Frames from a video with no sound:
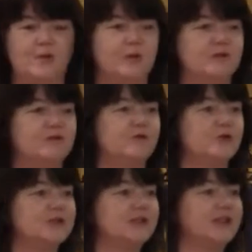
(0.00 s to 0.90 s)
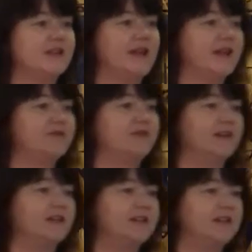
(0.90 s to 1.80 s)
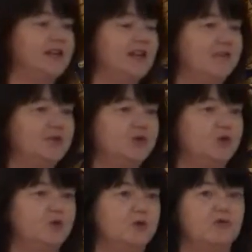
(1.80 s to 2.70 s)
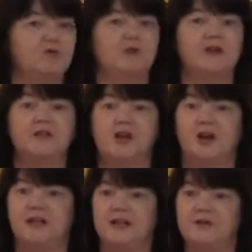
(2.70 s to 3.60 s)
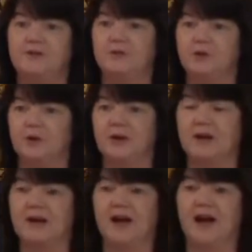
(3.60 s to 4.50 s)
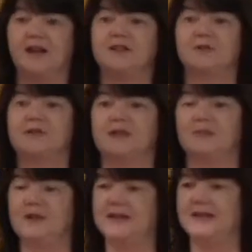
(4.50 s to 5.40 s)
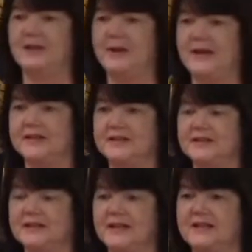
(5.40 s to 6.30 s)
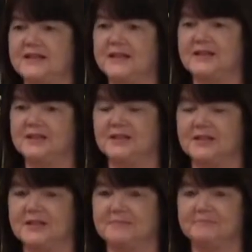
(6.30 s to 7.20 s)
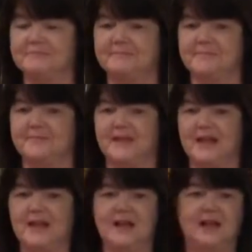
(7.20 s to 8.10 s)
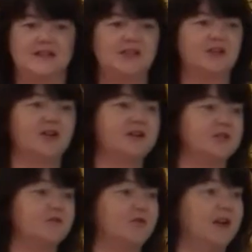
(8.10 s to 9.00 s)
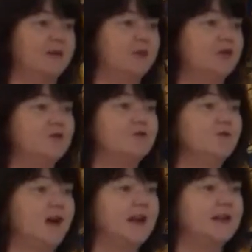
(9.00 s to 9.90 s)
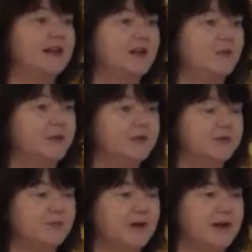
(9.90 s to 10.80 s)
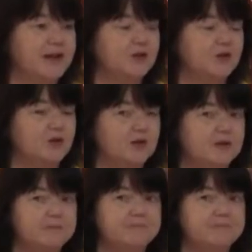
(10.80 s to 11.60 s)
But unfortunately, the next village that he came to was run down even more, and it was completely abandoned and desolate. And he searched in vain but couldn't find any water supply at all.